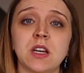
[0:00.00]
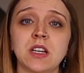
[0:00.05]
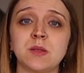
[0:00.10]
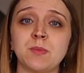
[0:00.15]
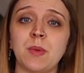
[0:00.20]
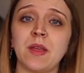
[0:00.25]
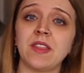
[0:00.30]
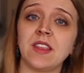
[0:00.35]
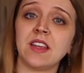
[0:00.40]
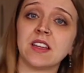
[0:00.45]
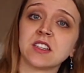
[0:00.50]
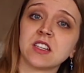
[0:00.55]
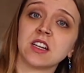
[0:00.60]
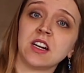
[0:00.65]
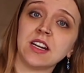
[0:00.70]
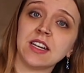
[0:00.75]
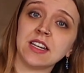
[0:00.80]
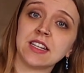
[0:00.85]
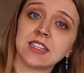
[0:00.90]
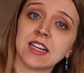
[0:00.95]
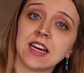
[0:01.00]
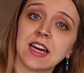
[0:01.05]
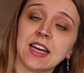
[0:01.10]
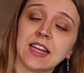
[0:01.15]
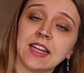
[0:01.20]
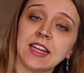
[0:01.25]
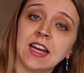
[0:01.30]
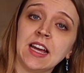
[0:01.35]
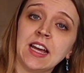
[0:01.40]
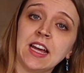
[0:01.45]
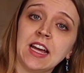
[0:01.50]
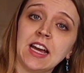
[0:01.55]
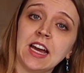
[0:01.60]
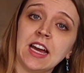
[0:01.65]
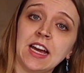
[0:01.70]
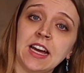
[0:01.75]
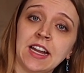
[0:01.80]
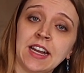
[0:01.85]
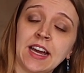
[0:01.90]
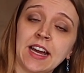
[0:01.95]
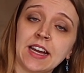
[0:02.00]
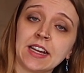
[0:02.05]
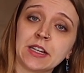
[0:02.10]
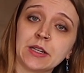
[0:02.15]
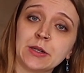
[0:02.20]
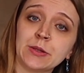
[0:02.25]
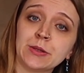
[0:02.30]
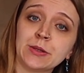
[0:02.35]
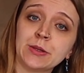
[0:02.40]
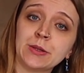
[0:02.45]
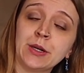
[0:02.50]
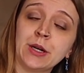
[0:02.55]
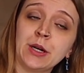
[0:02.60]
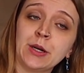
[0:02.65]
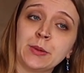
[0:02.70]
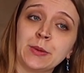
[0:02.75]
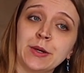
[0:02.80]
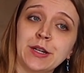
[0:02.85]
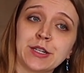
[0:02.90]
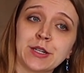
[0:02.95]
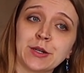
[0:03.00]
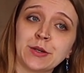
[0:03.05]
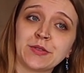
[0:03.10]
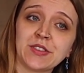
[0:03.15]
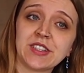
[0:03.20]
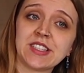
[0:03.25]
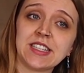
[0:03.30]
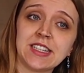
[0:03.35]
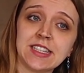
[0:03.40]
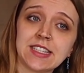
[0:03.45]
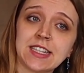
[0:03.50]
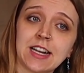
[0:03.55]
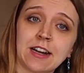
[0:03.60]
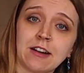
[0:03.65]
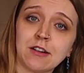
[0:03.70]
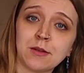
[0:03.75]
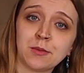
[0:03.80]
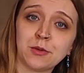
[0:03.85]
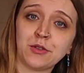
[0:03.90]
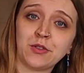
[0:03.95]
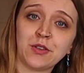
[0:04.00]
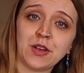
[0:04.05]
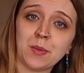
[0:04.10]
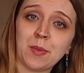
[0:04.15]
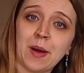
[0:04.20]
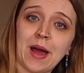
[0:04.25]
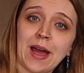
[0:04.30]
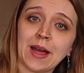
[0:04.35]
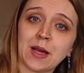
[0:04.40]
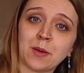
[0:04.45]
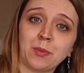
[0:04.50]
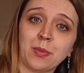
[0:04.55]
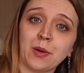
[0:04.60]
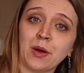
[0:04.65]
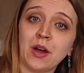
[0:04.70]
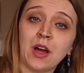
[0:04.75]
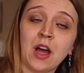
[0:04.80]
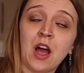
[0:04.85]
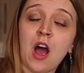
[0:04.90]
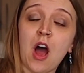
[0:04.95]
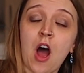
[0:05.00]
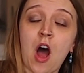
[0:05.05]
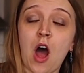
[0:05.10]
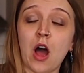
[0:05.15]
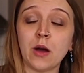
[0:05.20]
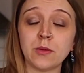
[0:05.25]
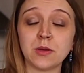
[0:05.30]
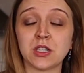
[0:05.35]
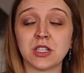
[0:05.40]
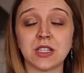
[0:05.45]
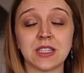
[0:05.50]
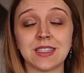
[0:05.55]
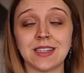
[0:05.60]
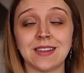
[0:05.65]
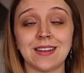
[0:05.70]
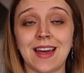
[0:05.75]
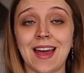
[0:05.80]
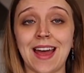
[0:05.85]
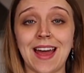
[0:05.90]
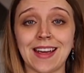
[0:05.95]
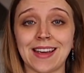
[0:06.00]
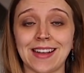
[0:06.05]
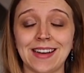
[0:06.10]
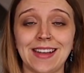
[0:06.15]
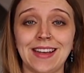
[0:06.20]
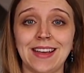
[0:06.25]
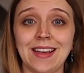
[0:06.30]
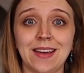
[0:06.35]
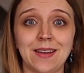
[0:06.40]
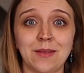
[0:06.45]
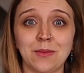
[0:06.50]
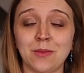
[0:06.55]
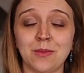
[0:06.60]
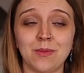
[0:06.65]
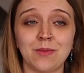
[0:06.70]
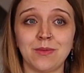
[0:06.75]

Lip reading: I spent the entire day at an angle, which obviously is terrible for your back, but I was just in agony.